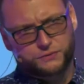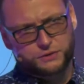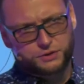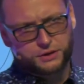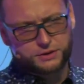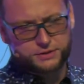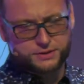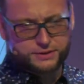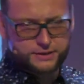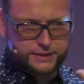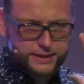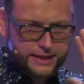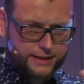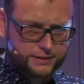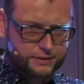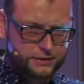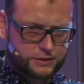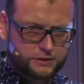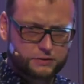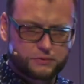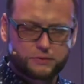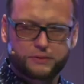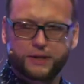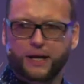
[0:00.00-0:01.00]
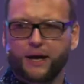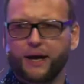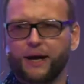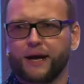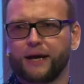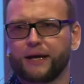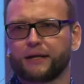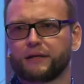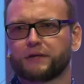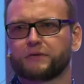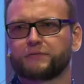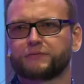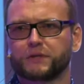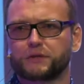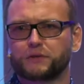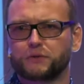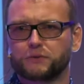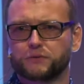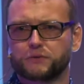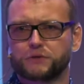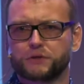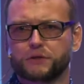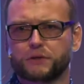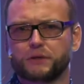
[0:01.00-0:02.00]
Just get into the head of the
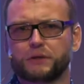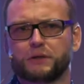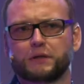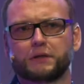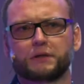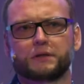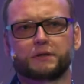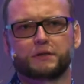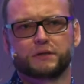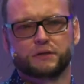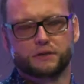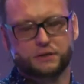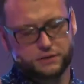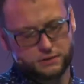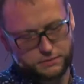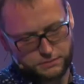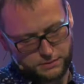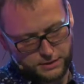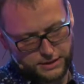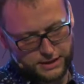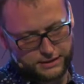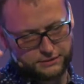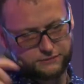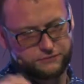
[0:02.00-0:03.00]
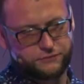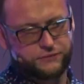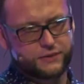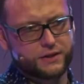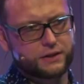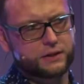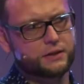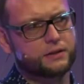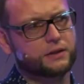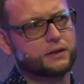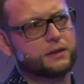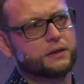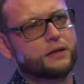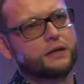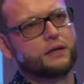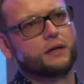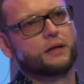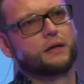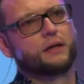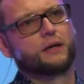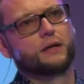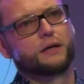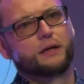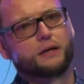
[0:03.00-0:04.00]
user and think
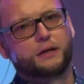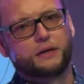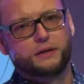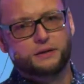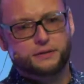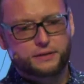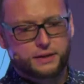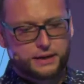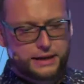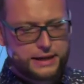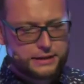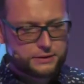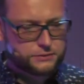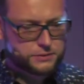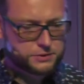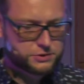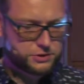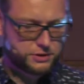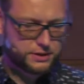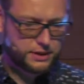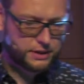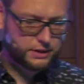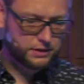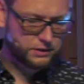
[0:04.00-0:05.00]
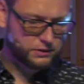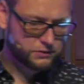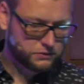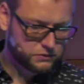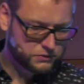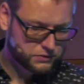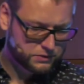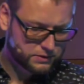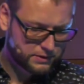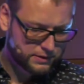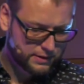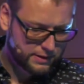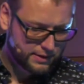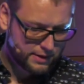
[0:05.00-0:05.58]
in the language they use.